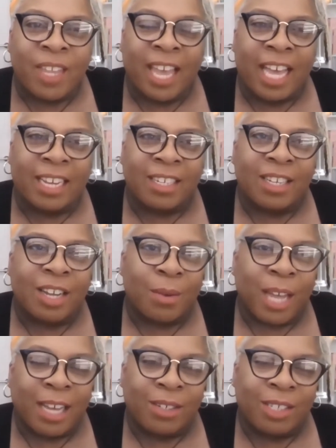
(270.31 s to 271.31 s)
And
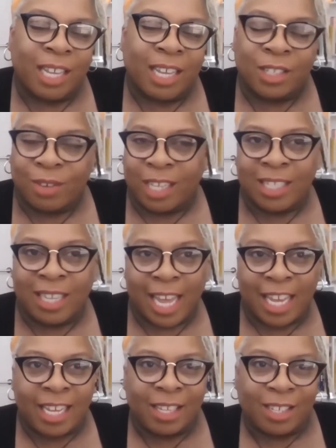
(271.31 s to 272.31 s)
how does that
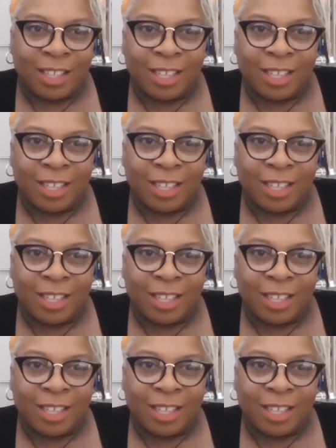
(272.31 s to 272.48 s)
translate into